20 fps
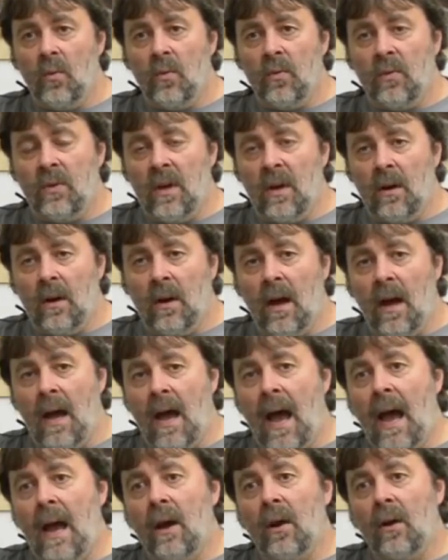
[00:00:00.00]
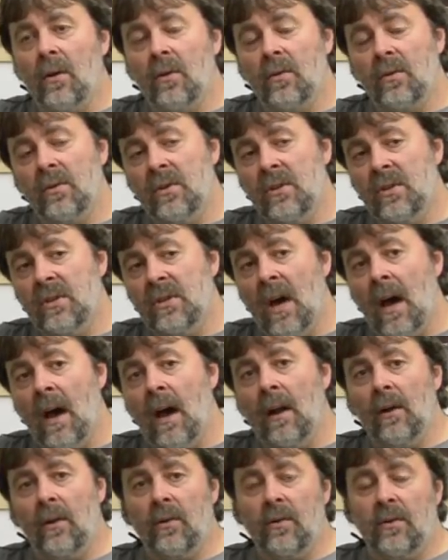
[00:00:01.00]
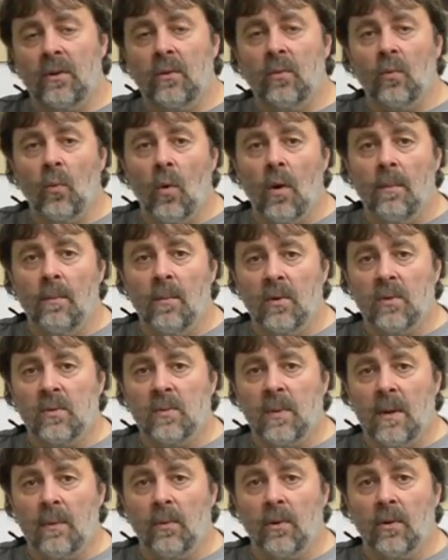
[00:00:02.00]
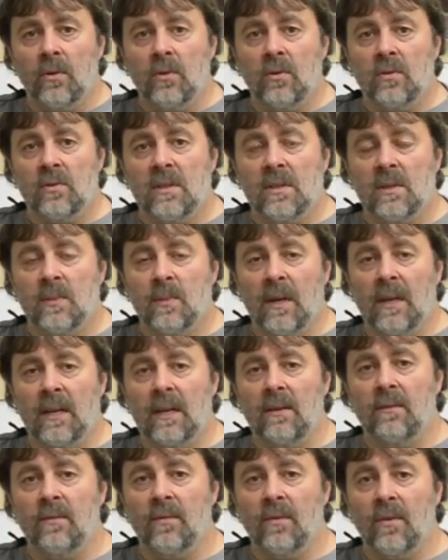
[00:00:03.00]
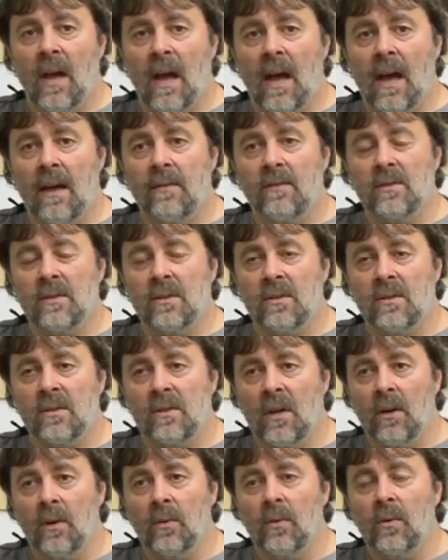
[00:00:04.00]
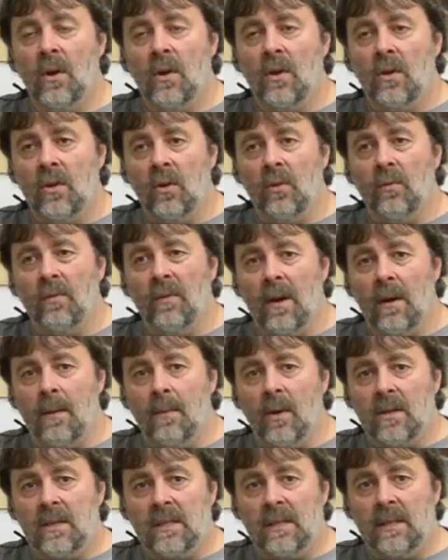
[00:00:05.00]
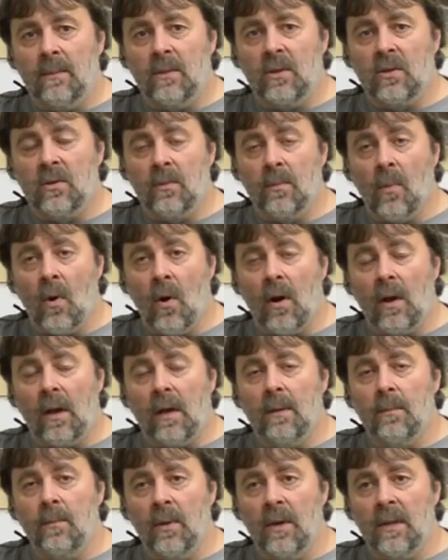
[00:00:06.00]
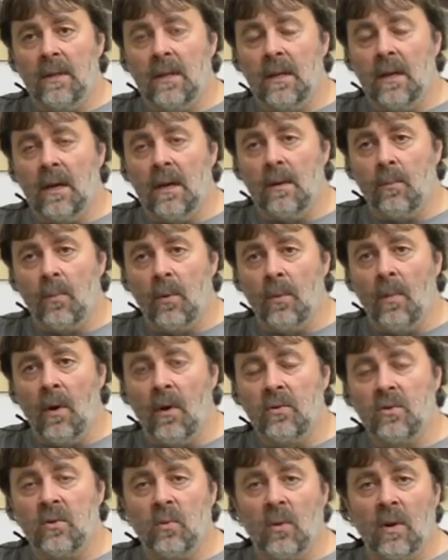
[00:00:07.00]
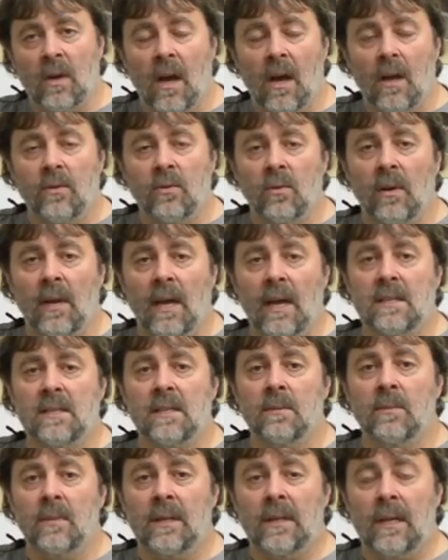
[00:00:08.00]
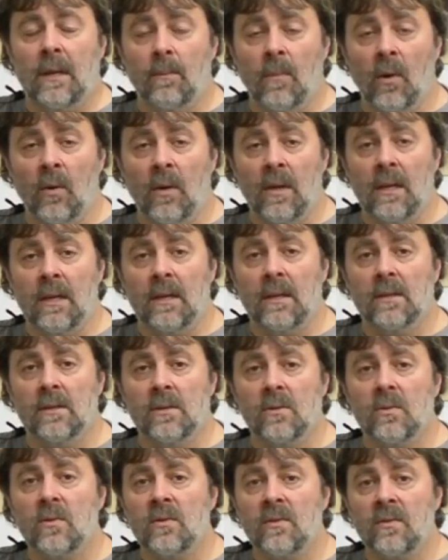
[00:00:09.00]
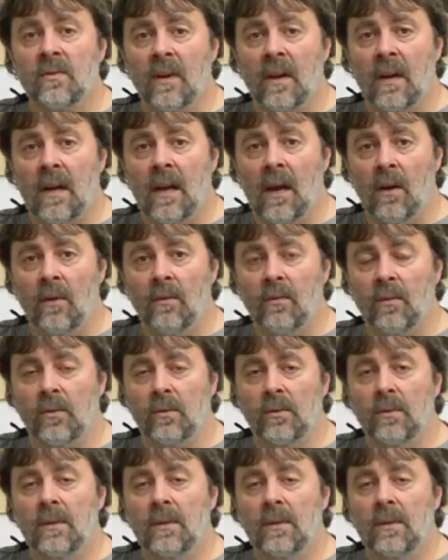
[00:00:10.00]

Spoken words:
they're higher dollar than what most people are used to spending for knives, and so you very much limit your market. But the promotion we got through Last of the Mohicans was very helpful.